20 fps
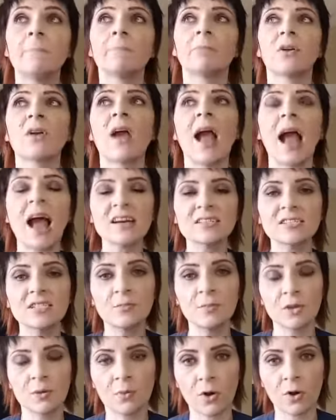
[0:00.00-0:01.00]
there has to
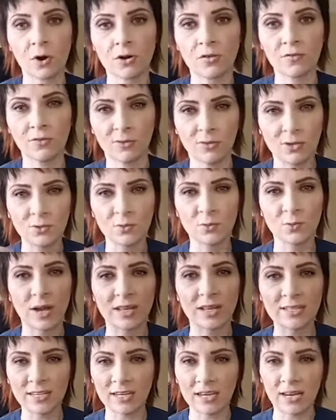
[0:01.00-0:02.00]
be a part of you that's
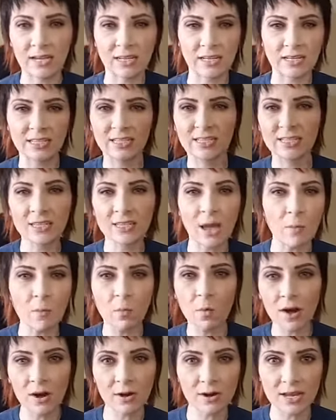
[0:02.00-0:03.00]
resonating
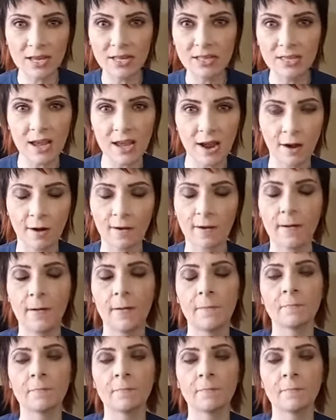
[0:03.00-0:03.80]
somewhere in there